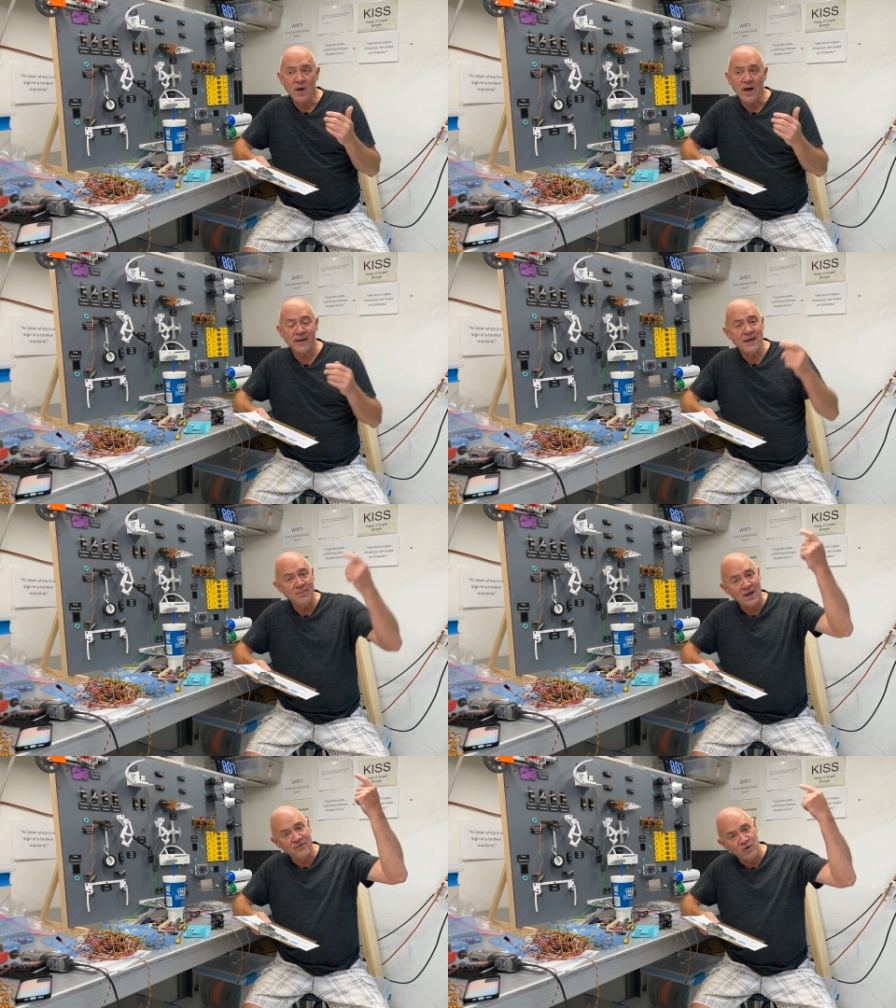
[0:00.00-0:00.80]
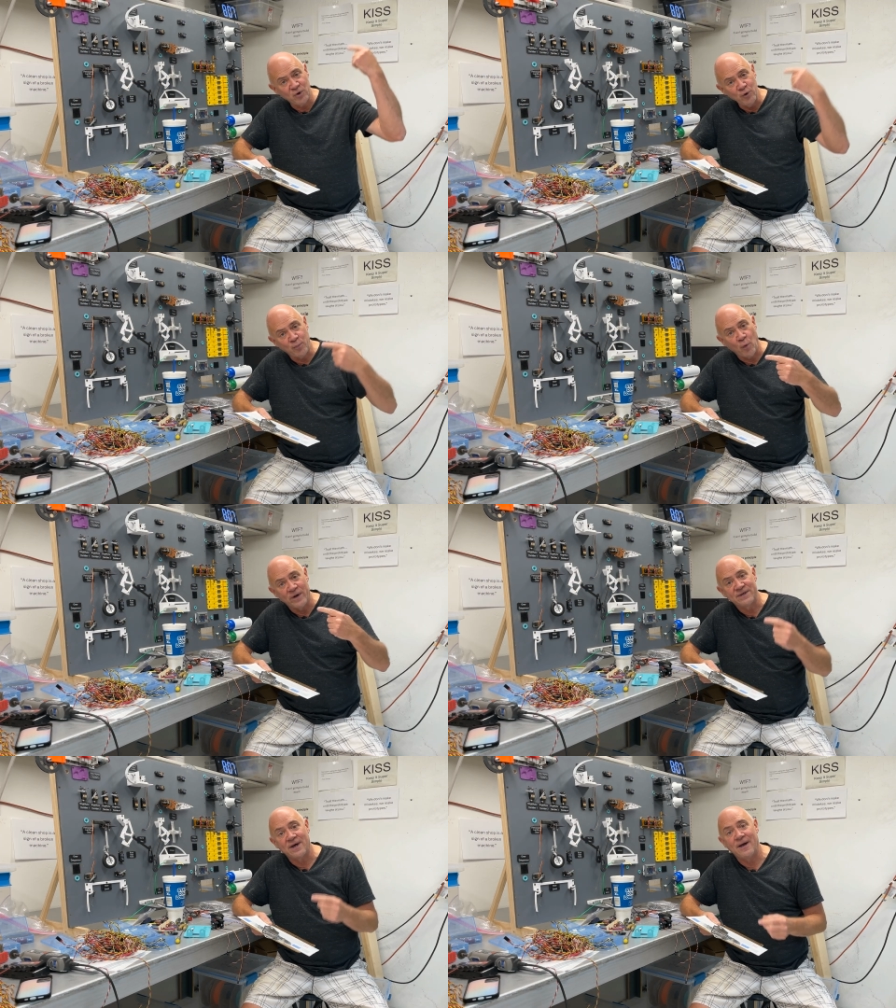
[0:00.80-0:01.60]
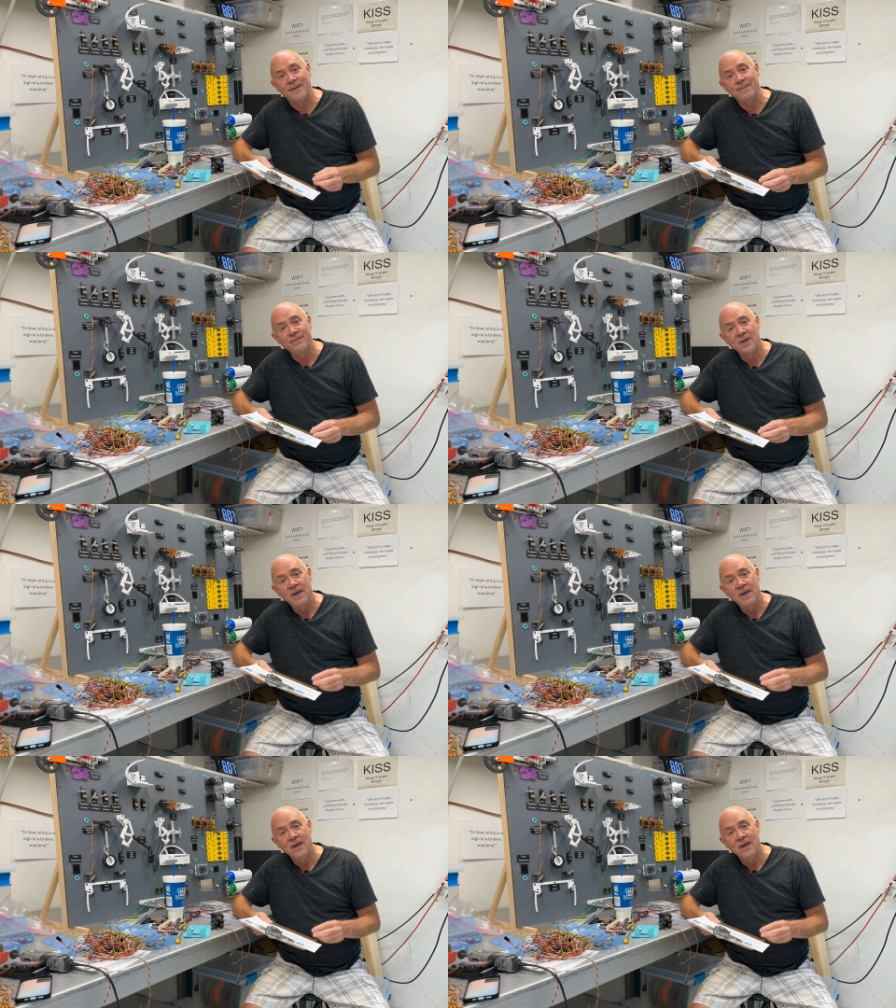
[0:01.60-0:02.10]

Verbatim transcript: I came out of a loop one time